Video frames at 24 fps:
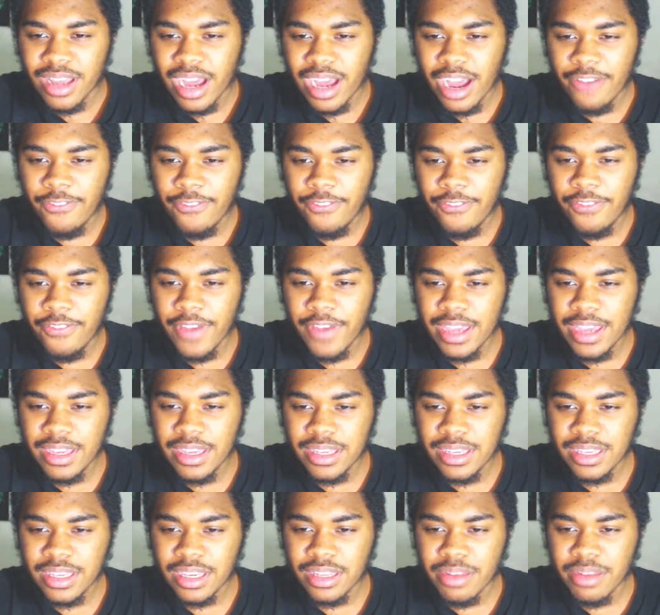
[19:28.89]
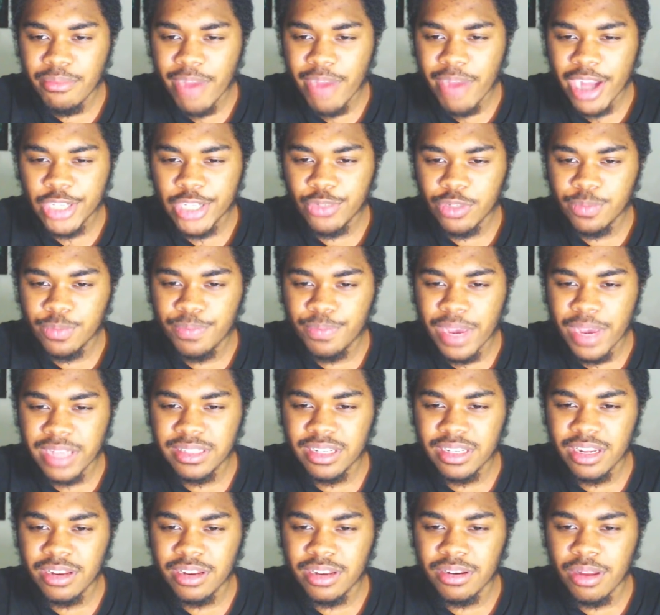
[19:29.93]
I think the match was better
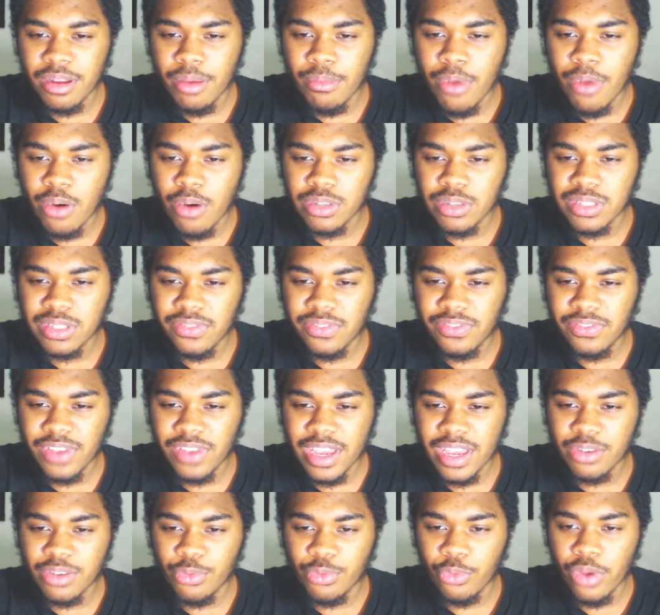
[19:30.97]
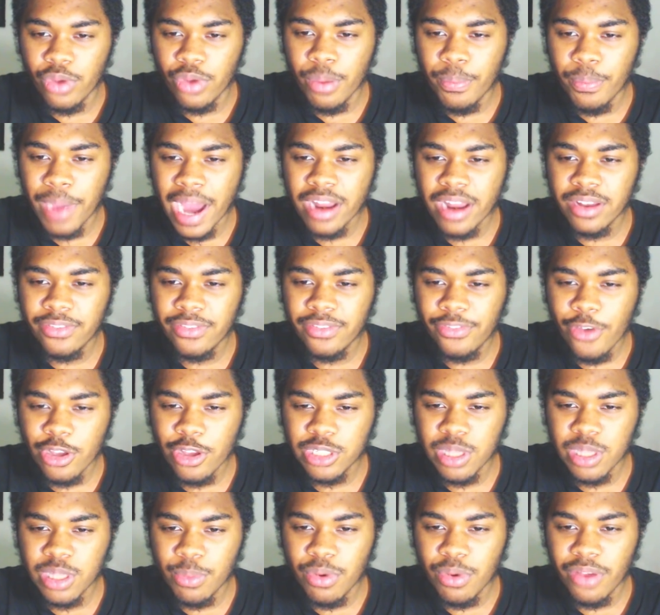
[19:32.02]
than most think. We were bad in the
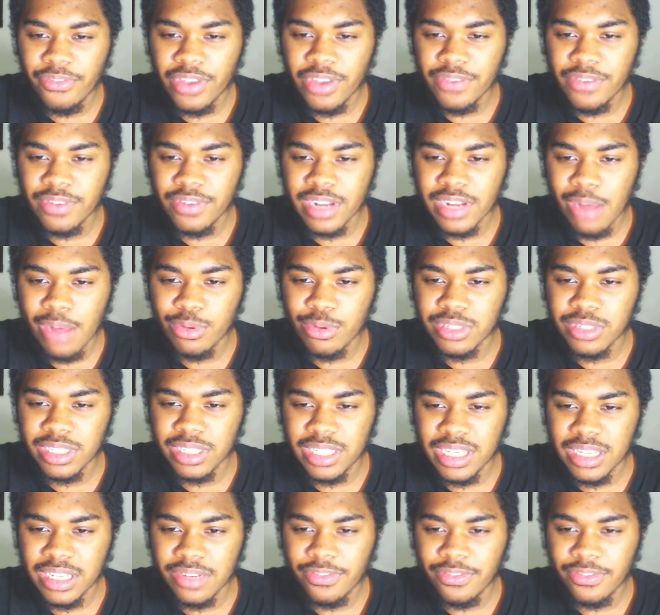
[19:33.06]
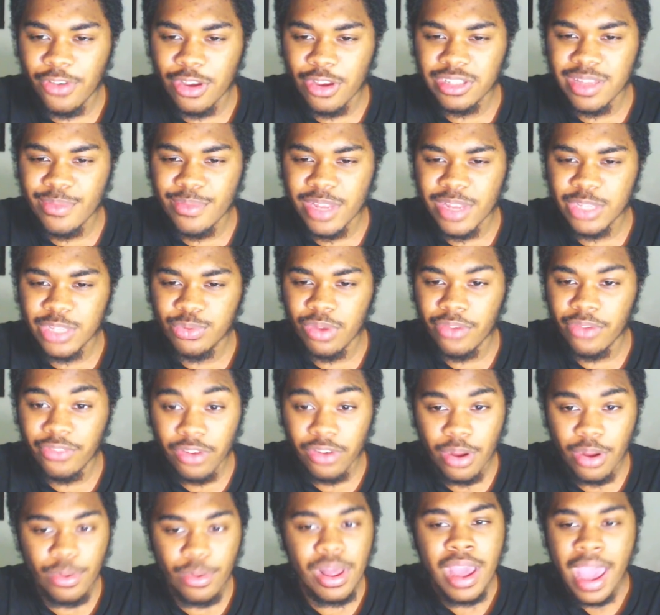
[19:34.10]
first half, but I think Vidal was the key. The first 10 minutes we were
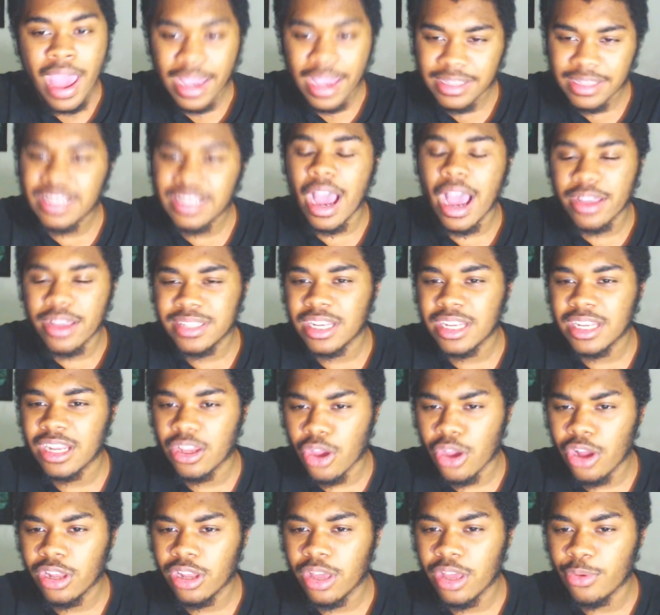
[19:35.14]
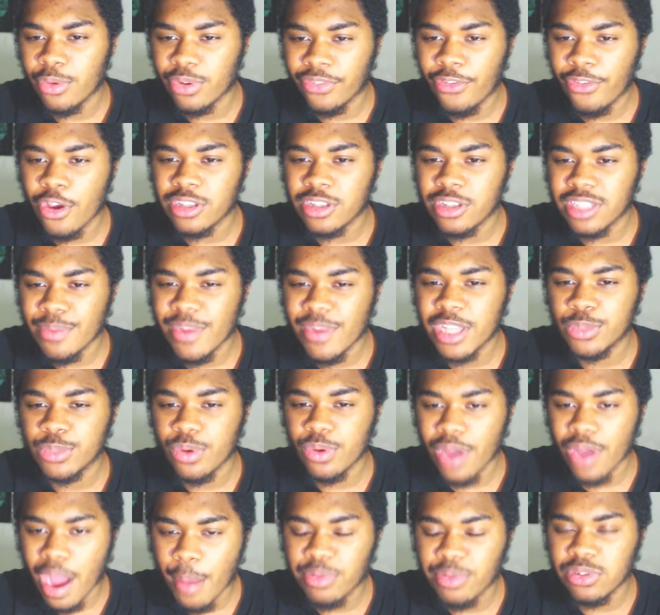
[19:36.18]
phenomenal. Yeah, I said that earlier. With the first 10 minutes we
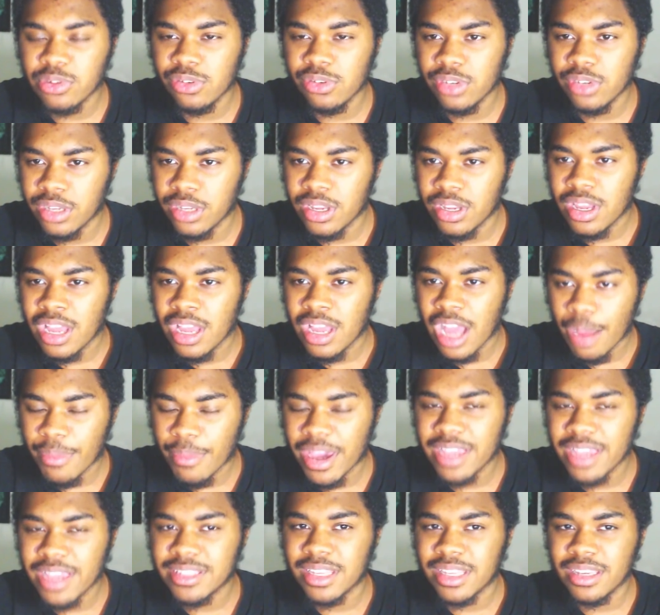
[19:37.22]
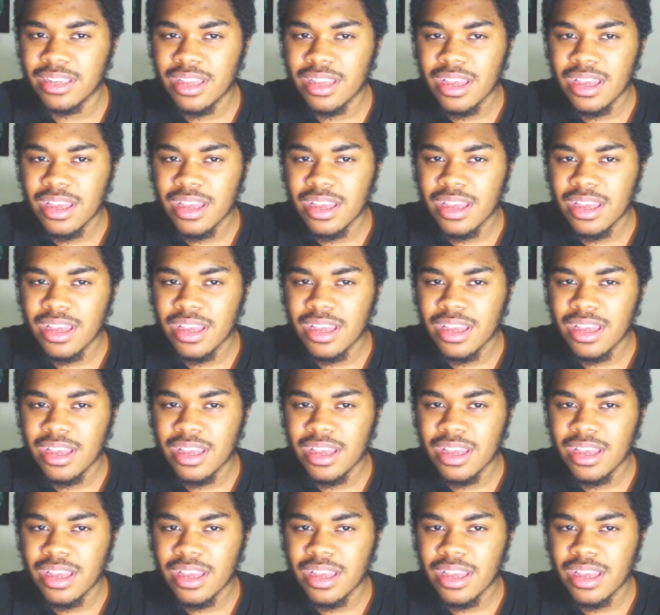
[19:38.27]
were absolutely amazing.